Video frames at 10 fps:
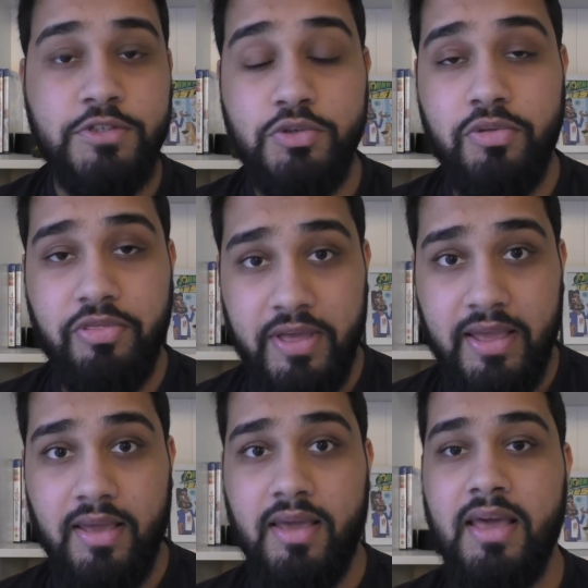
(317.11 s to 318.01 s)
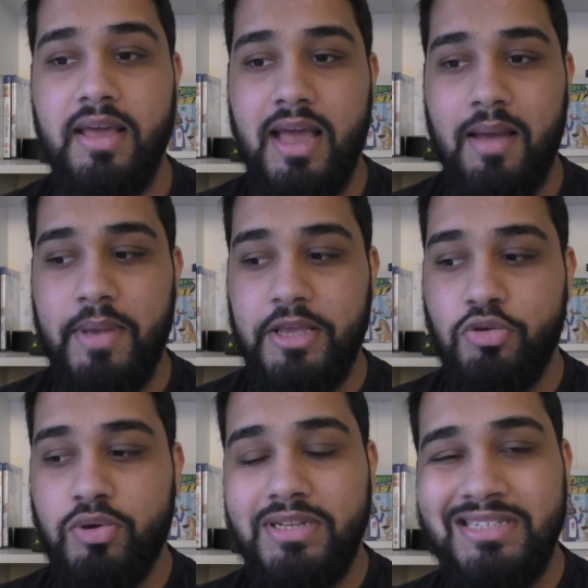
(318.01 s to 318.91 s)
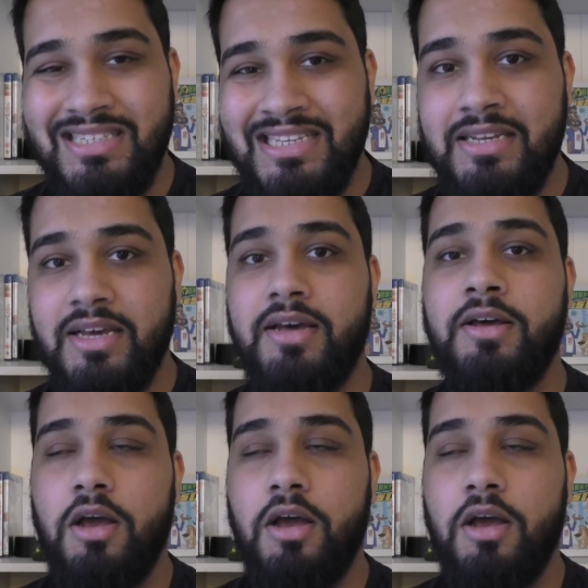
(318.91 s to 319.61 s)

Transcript: to think and make you consider,